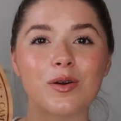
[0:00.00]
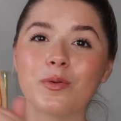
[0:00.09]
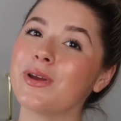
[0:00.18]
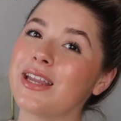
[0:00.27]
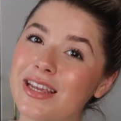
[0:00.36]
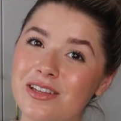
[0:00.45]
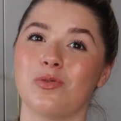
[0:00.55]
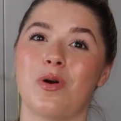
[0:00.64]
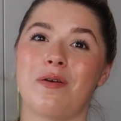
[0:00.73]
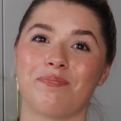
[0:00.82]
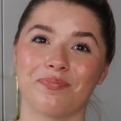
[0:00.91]
we needed
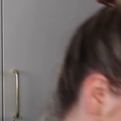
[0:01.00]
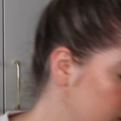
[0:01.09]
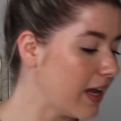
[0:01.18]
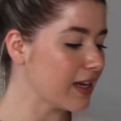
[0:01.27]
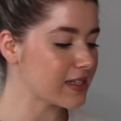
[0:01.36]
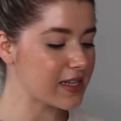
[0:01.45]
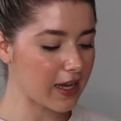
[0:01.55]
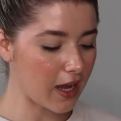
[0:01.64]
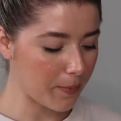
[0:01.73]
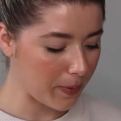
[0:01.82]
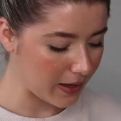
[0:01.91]
one. The next thing
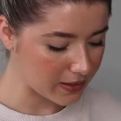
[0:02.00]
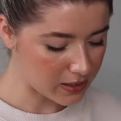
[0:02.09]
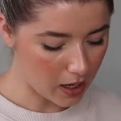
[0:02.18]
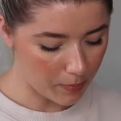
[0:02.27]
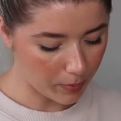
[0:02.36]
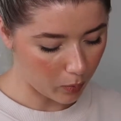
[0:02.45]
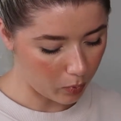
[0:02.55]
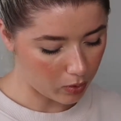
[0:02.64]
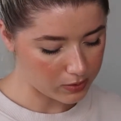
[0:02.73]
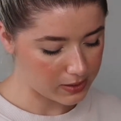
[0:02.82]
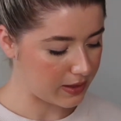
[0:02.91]
I picked up
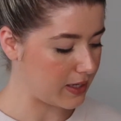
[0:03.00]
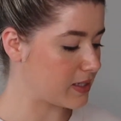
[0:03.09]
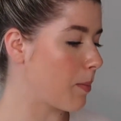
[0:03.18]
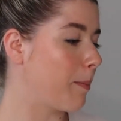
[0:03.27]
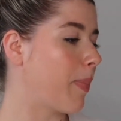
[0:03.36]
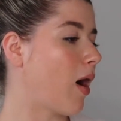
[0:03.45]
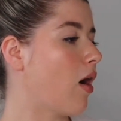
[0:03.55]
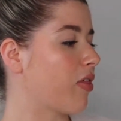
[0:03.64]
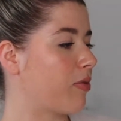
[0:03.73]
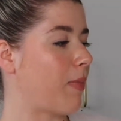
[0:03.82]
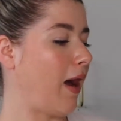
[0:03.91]
was this
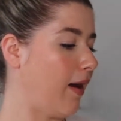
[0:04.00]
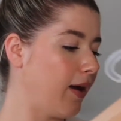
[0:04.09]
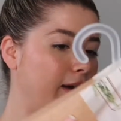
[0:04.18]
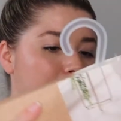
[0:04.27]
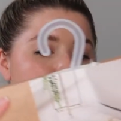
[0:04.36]
bath mat.